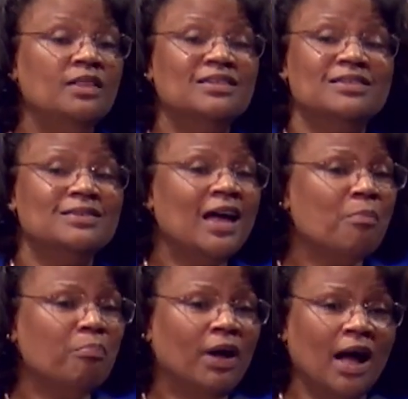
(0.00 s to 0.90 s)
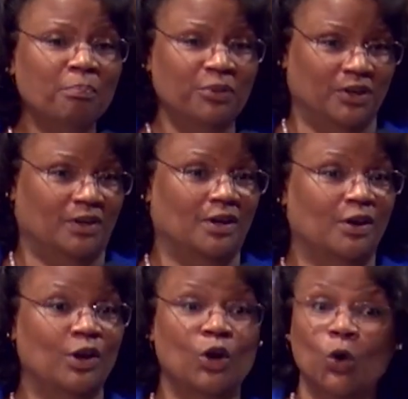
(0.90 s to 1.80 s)
This is not
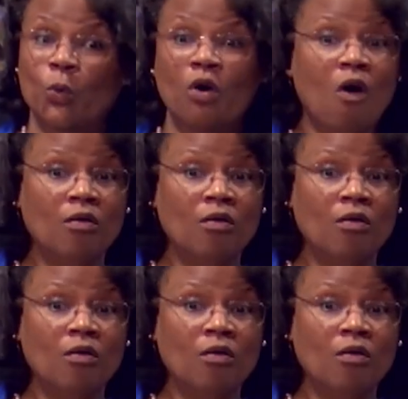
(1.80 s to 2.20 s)
popular. We're